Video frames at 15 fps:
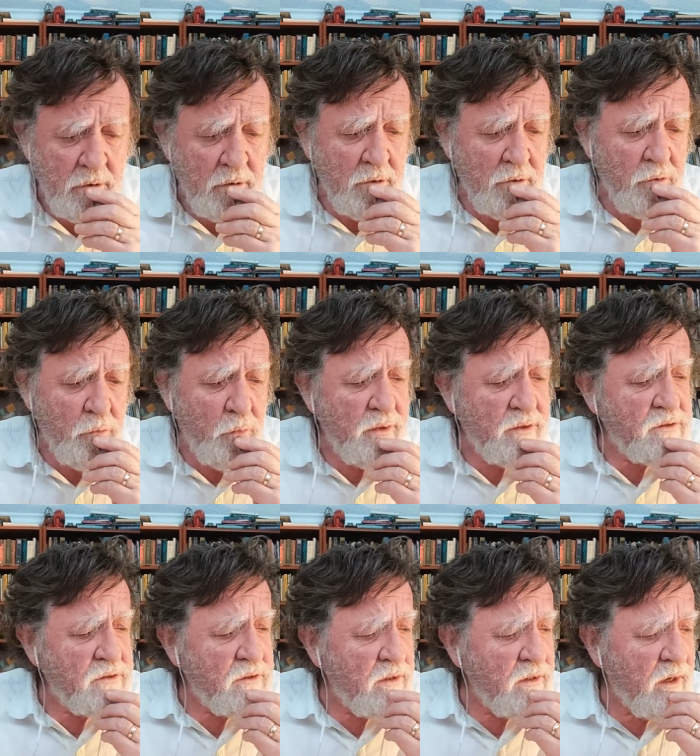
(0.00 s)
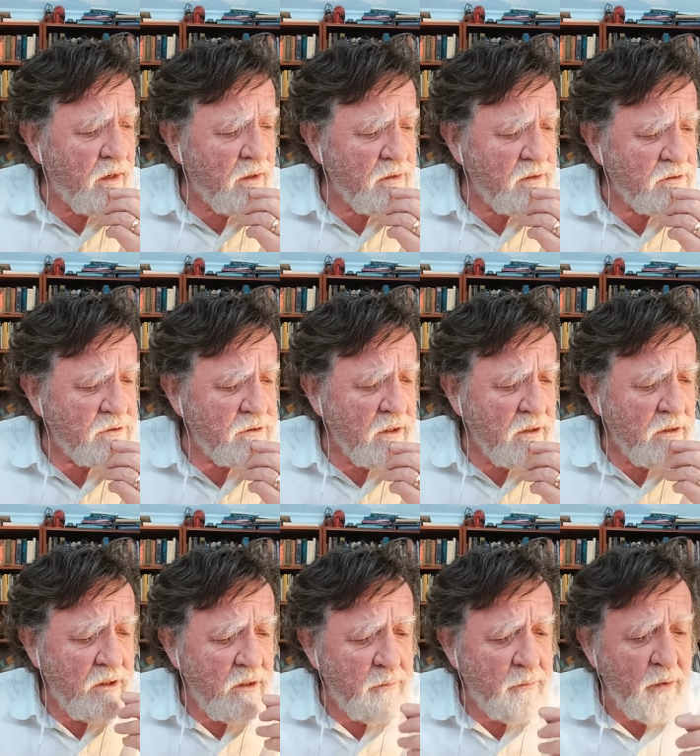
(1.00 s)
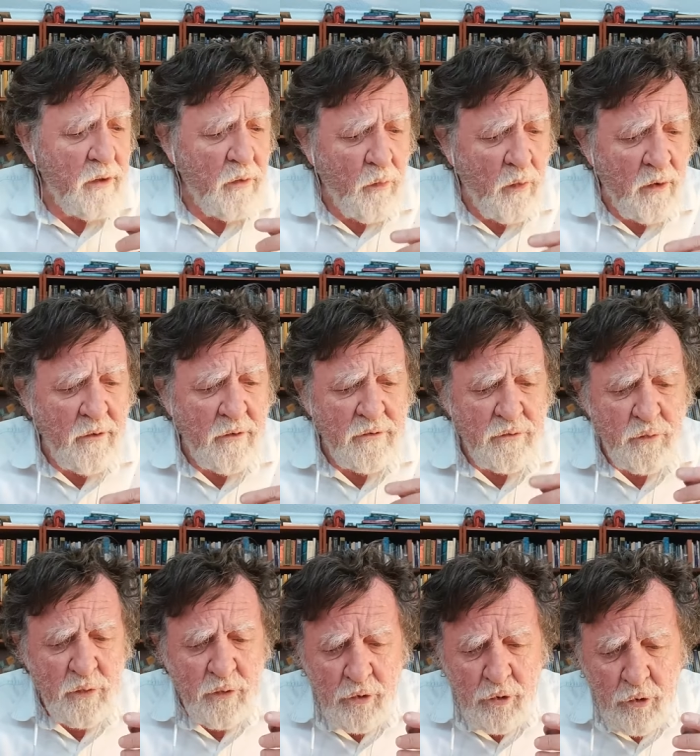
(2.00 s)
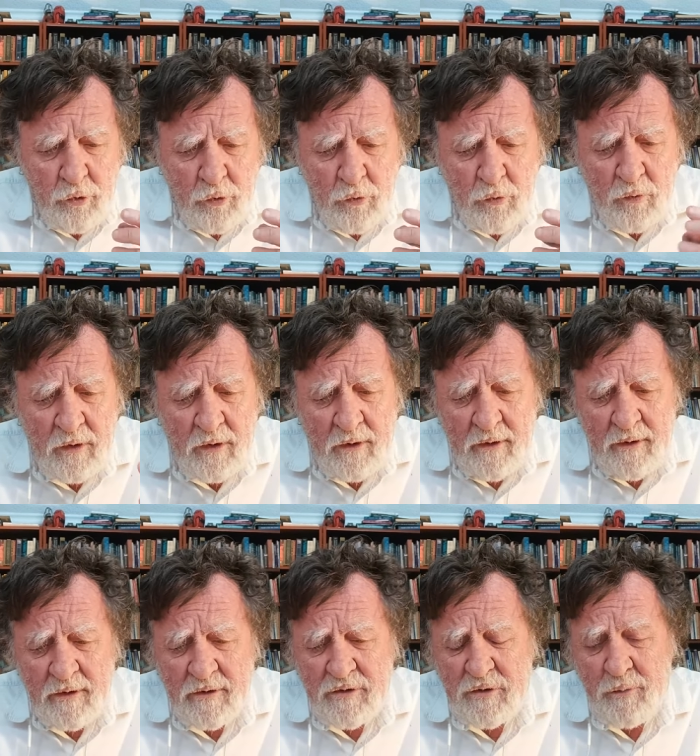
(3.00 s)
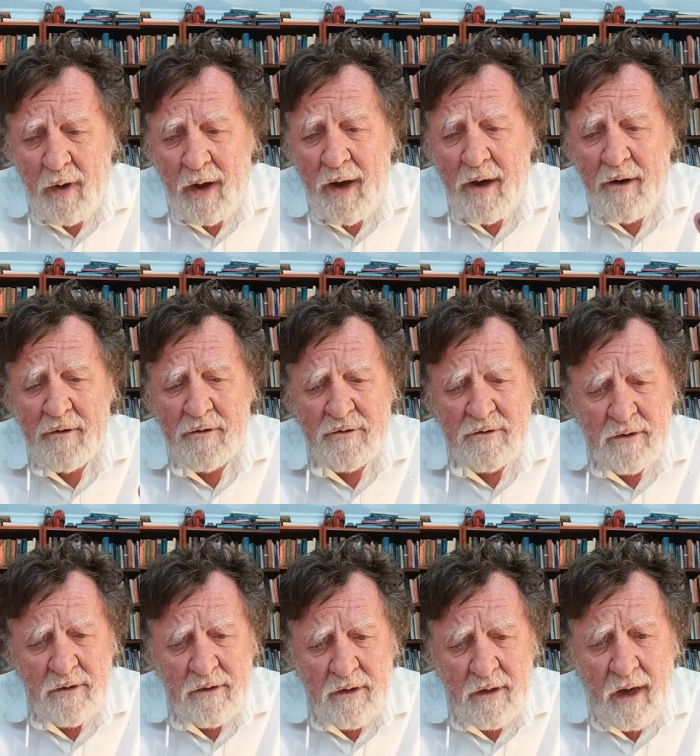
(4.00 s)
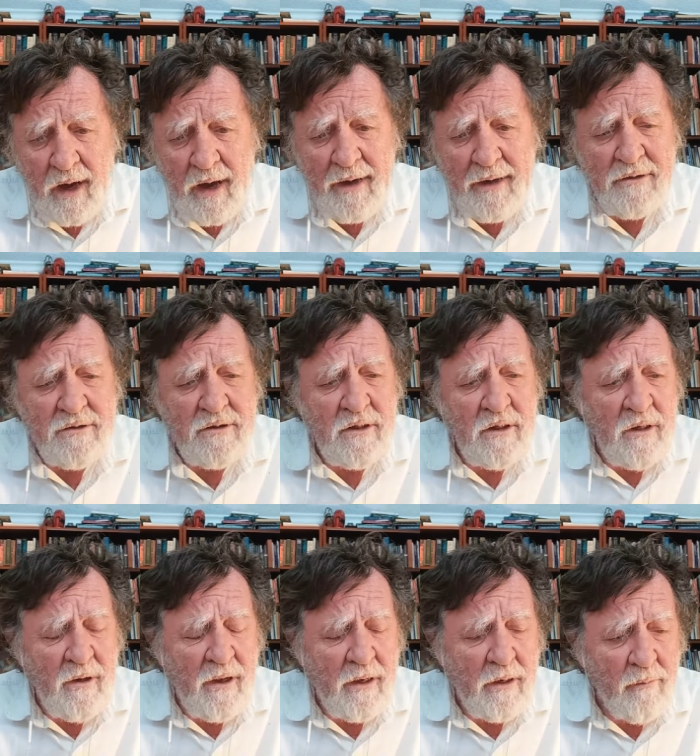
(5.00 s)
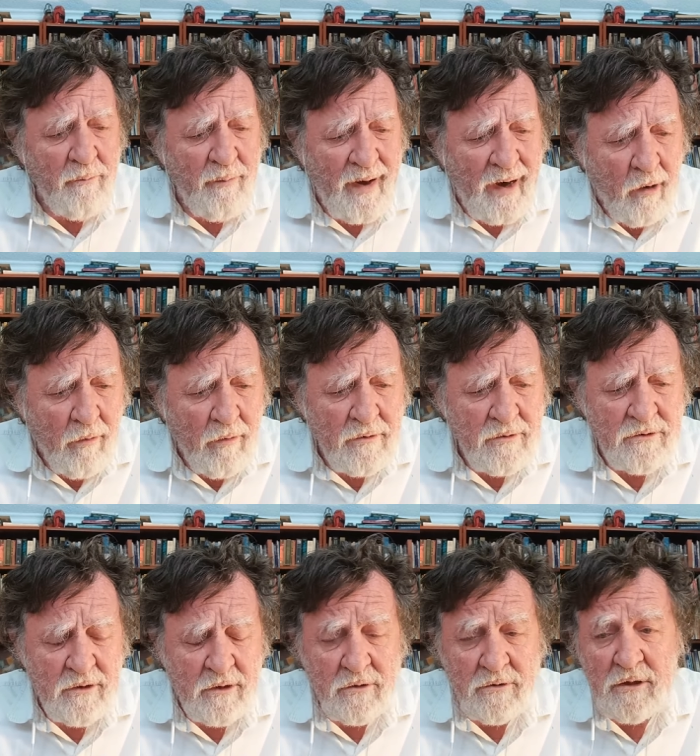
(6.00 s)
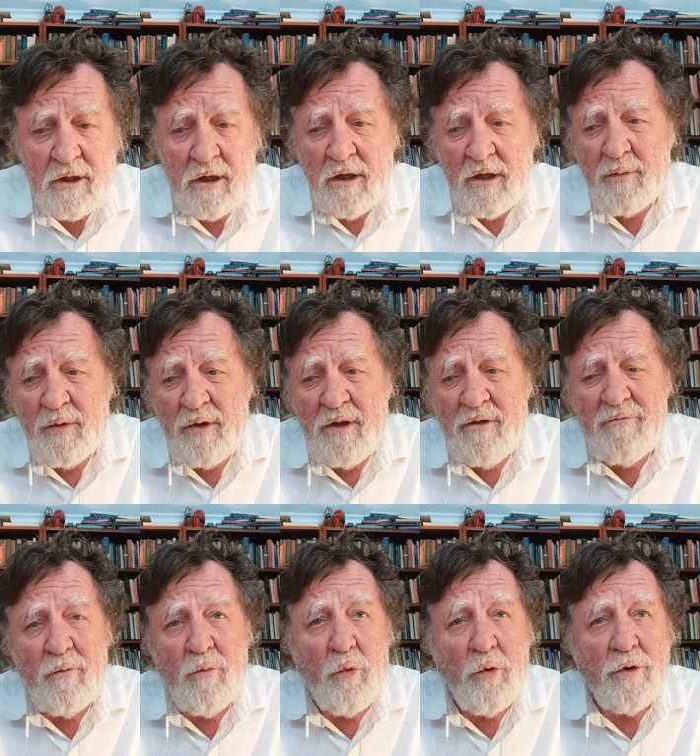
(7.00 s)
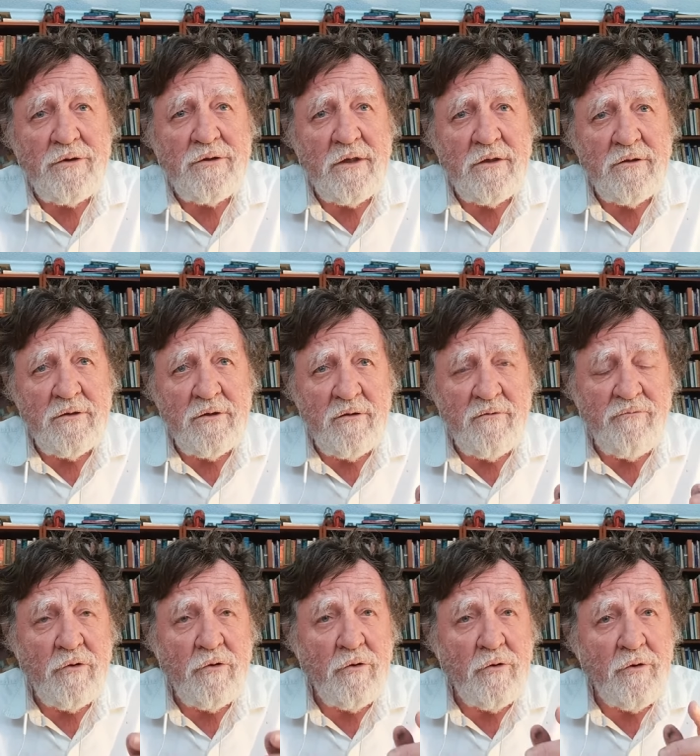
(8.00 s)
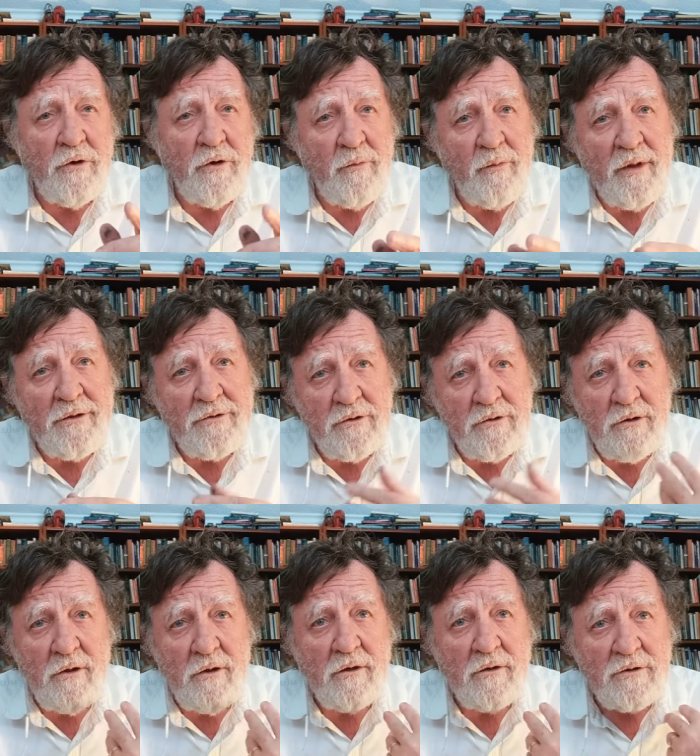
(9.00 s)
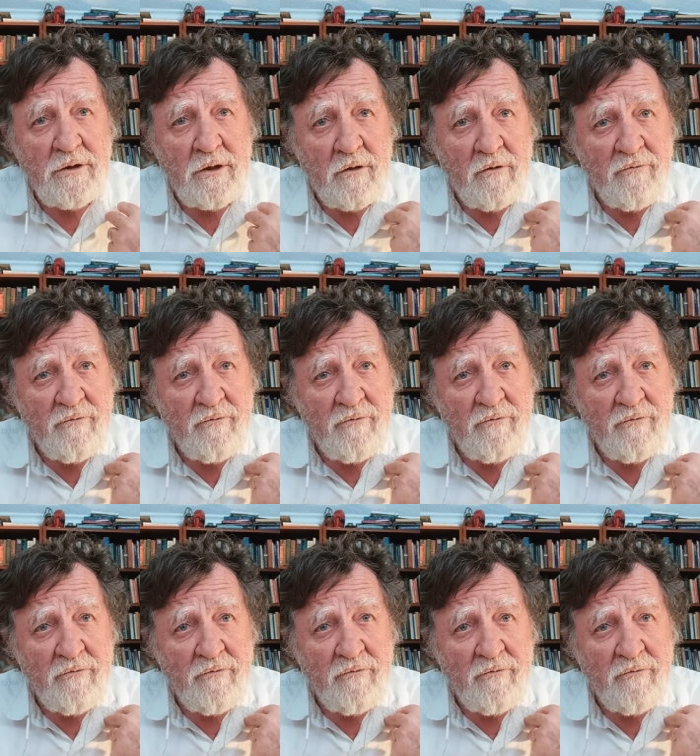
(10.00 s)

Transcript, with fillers: that we see how this deepening oneness with you inspires and guides and empowers us to be even more sensitive to the hurting places in ourselves